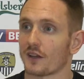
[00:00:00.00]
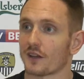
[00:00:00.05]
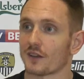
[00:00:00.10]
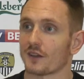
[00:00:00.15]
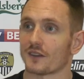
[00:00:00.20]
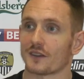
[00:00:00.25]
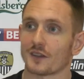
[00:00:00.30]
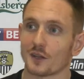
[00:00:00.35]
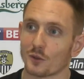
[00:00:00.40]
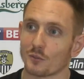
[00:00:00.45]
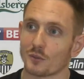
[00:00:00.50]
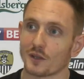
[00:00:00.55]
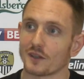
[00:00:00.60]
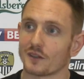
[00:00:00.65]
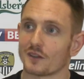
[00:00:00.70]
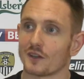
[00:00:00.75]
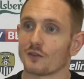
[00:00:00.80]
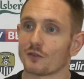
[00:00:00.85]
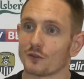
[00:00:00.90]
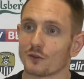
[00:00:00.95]
it could be the
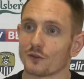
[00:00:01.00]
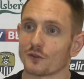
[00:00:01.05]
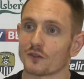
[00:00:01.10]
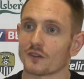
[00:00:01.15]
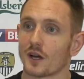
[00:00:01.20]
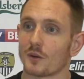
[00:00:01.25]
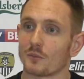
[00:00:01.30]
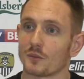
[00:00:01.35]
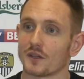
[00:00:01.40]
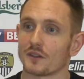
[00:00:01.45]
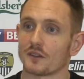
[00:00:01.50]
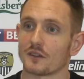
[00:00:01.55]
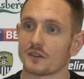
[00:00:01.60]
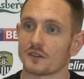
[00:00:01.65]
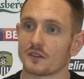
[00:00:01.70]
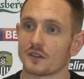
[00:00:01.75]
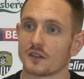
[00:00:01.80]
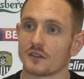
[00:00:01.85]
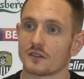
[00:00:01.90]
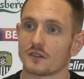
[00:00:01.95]
difference come into the
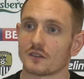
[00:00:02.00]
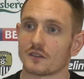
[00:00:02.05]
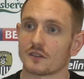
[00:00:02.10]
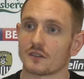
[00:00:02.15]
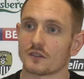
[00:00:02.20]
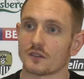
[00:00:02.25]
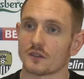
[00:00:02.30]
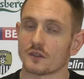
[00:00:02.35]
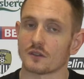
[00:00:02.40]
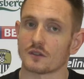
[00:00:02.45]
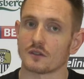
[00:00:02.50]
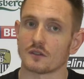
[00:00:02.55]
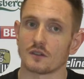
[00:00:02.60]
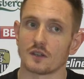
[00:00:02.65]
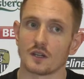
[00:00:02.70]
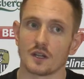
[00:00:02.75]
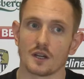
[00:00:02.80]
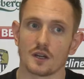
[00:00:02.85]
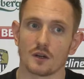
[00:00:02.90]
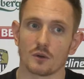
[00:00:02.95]
season. So
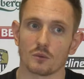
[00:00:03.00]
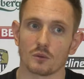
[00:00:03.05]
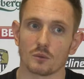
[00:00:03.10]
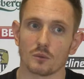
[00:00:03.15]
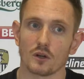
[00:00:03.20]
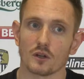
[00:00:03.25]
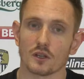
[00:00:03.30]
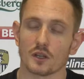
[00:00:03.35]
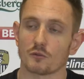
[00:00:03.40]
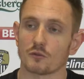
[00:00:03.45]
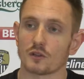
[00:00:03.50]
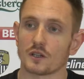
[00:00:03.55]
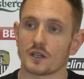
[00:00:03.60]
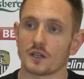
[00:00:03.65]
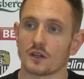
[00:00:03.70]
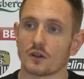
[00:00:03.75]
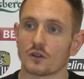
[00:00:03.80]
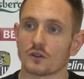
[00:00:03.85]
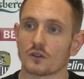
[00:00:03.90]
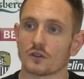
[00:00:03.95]
we're working really
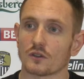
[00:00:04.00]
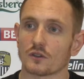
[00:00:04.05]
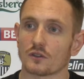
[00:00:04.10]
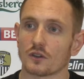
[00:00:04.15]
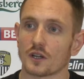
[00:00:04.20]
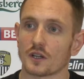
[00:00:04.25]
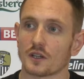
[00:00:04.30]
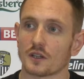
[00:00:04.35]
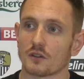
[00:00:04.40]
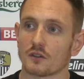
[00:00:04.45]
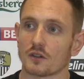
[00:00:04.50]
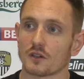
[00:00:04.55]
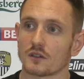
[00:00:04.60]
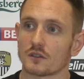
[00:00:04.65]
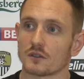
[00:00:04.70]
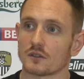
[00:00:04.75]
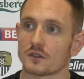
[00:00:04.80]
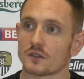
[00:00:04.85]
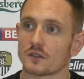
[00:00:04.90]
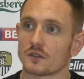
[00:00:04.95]
hard on the training
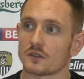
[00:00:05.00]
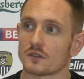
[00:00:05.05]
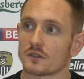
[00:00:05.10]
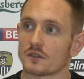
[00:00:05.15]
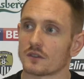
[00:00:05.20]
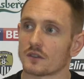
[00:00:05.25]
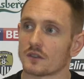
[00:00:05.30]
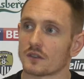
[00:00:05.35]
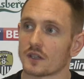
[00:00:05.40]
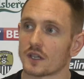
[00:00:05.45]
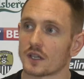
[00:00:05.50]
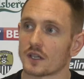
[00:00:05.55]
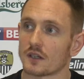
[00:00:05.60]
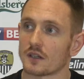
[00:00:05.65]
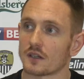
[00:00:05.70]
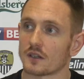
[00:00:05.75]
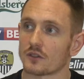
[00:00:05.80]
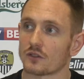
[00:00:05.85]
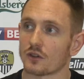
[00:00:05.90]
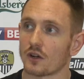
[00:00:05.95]
ground
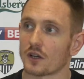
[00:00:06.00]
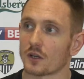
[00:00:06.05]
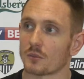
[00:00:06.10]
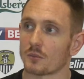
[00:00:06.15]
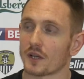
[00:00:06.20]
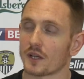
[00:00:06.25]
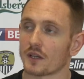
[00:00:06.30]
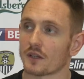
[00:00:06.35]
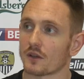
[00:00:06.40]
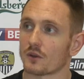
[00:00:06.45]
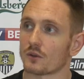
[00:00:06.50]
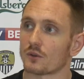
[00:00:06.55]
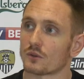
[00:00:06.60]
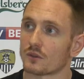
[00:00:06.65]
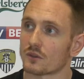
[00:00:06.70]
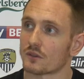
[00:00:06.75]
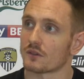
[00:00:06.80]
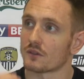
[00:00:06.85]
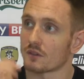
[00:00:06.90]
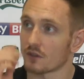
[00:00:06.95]
and trying to make
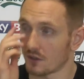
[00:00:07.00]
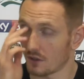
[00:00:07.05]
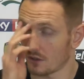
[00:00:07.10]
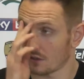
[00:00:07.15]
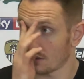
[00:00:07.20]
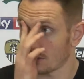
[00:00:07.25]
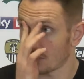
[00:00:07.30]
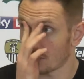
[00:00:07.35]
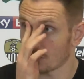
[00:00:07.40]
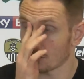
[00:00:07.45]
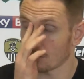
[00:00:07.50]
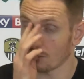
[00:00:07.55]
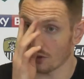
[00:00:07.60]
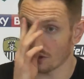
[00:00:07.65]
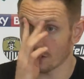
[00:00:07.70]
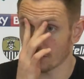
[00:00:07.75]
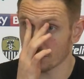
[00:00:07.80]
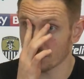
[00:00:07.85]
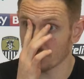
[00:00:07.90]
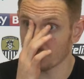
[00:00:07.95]
those
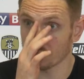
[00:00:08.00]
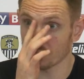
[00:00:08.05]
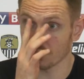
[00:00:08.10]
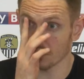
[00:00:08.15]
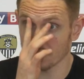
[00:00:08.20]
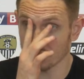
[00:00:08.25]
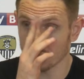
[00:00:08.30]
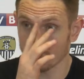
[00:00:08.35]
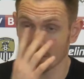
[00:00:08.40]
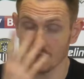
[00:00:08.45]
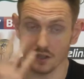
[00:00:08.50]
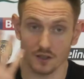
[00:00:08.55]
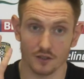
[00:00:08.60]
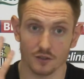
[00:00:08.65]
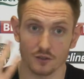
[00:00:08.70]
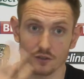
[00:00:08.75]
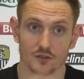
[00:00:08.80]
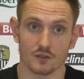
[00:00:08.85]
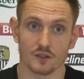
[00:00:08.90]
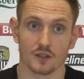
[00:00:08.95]
minor differences that
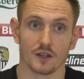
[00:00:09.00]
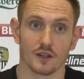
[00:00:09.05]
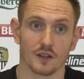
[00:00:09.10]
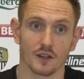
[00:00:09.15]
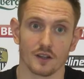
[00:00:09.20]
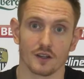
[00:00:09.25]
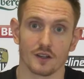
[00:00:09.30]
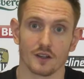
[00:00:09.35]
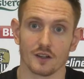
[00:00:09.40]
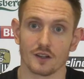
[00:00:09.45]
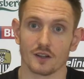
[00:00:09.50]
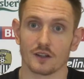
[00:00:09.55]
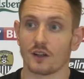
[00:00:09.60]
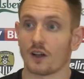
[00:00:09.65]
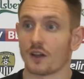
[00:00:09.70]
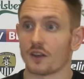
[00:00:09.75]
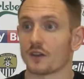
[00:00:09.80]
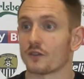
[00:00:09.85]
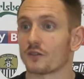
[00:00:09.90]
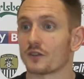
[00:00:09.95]
can,
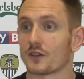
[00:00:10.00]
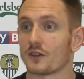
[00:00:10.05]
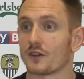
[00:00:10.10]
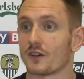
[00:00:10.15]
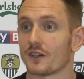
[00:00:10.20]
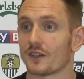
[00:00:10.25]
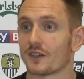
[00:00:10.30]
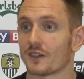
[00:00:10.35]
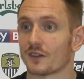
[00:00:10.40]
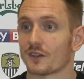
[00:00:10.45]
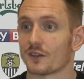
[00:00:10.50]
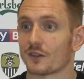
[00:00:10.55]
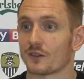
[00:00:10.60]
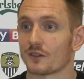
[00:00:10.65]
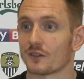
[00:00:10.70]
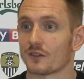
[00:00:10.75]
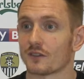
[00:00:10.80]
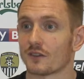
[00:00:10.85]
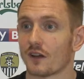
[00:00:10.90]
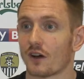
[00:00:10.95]
like the other night, that
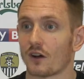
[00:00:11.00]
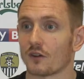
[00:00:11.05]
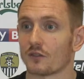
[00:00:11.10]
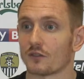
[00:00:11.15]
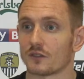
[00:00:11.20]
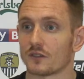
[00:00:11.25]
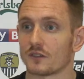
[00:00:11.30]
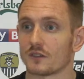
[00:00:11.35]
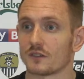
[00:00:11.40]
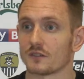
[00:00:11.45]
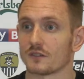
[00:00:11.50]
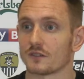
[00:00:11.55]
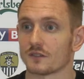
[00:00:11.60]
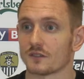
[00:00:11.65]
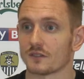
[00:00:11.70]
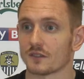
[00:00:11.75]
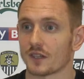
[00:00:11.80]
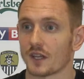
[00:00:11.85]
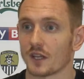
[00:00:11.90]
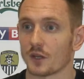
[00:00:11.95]
can either
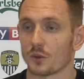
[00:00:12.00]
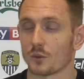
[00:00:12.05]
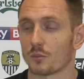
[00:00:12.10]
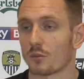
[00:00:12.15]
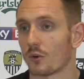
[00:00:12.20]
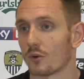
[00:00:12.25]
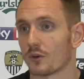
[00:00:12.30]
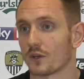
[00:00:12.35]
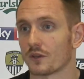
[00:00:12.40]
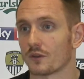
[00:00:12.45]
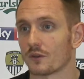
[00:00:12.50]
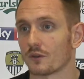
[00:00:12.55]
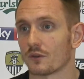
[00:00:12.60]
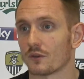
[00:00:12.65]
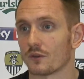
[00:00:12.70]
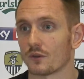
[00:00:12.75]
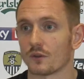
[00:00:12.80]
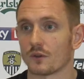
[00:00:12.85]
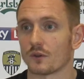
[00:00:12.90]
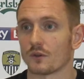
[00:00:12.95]
get you a point
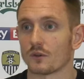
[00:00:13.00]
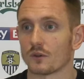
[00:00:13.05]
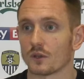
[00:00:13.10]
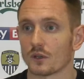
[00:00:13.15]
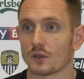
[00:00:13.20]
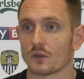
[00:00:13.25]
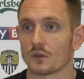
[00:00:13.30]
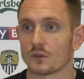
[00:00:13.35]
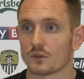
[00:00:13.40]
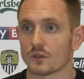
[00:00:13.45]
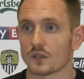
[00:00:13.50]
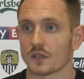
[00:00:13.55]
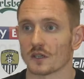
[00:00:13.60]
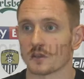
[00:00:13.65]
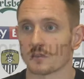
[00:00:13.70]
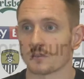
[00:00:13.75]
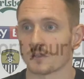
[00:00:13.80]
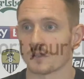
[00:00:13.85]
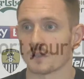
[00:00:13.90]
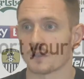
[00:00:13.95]
or you lose a game.